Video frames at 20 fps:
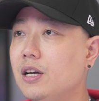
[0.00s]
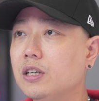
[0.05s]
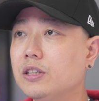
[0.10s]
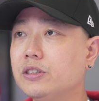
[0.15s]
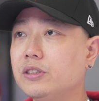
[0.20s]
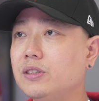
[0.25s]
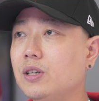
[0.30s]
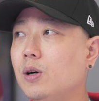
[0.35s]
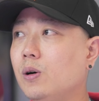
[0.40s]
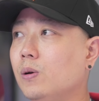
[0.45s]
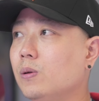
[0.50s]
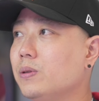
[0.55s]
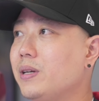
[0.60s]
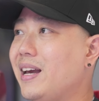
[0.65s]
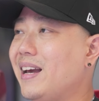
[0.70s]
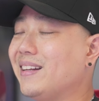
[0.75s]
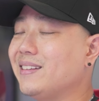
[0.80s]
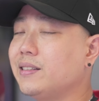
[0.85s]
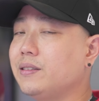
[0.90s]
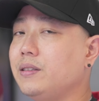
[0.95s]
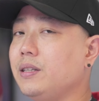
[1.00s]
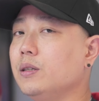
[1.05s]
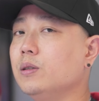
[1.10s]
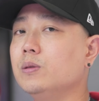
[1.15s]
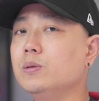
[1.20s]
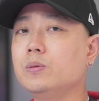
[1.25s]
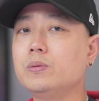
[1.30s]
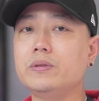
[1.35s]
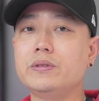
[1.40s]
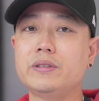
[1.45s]
so it's
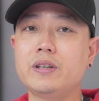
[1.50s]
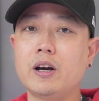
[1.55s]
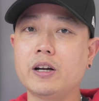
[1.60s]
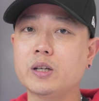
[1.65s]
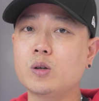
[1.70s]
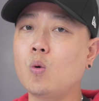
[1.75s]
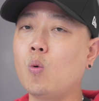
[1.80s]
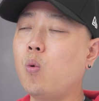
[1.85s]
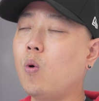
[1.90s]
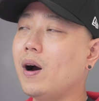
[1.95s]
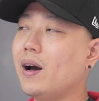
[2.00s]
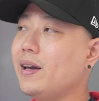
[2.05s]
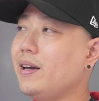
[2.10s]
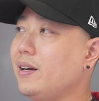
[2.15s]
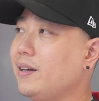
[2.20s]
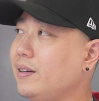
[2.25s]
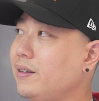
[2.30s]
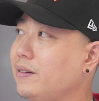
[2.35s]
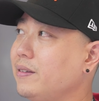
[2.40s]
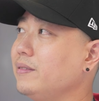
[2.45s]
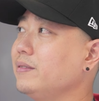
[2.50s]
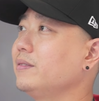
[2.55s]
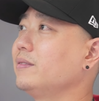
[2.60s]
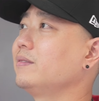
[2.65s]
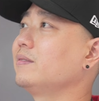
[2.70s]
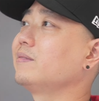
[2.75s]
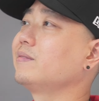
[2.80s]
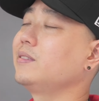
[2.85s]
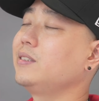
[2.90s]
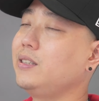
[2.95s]
still not quite,
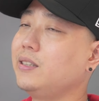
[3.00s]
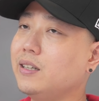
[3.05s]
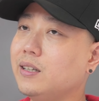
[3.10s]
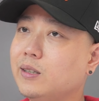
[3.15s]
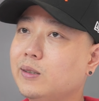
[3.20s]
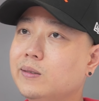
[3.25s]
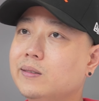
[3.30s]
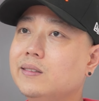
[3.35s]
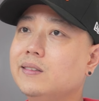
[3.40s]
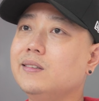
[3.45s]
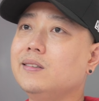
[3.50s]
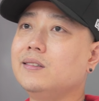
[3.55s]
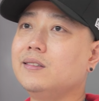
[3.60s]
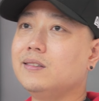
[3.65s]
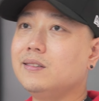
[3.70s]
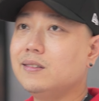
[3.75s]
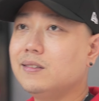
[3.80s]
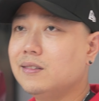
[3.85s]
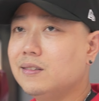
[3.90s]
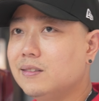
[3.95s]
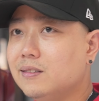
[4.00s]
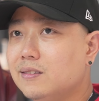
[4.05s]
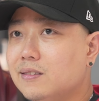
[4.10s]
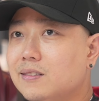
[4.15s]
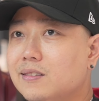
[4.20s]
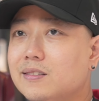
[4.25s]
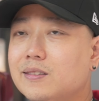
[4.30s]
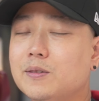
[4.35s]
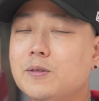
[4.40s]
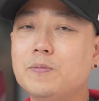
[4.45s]
you know,
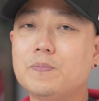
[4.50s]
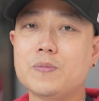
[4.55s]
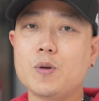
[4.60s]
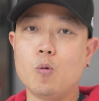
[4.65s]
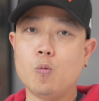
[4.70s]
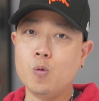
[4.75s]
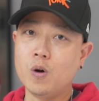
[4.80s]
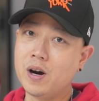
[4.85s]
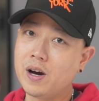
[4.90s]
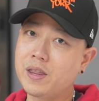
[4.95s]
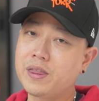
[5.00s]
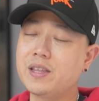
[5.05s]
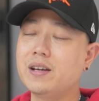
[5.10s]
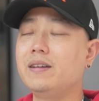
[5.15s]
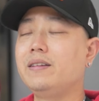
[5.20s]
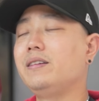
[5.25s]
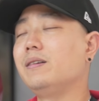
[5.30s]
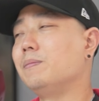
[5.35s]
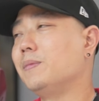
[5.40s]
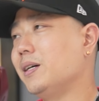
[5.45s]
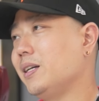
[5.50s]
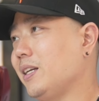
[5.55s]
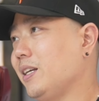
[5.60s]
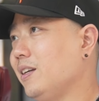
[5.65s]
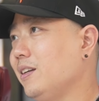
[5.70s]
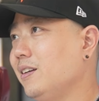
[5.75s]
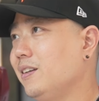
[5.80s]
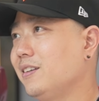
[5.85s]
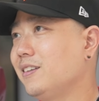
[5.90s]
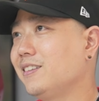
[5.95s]
worth the money.
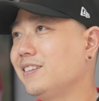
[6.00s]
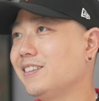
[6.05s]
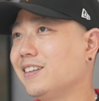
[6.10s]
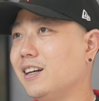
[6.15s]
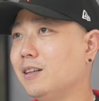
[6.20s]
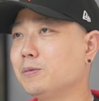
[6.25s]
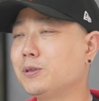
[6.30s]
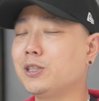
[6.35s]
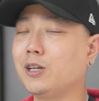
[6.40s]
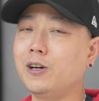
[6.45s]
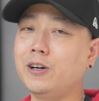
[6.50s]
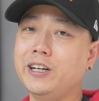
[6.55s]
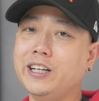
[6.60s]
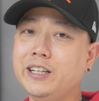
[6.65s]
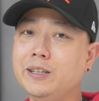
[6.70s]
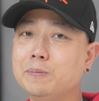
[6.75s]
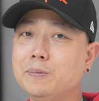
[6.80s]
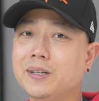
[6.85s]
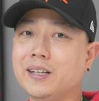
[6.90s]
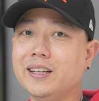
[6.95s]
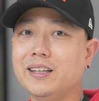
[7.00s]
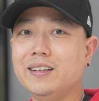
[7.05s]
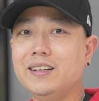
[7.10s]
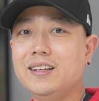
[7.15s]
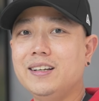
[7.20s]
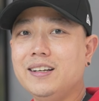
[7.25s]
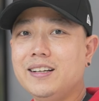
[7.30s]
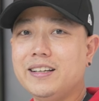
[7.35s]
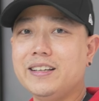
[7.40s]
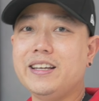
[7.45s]
I'm sorry, but
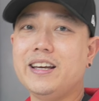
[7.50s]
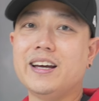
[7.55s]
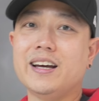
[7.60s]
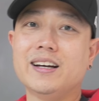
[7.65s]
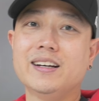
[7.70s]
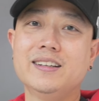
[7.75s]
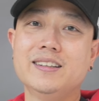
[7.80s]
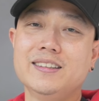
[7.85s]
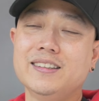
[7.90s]
yeah,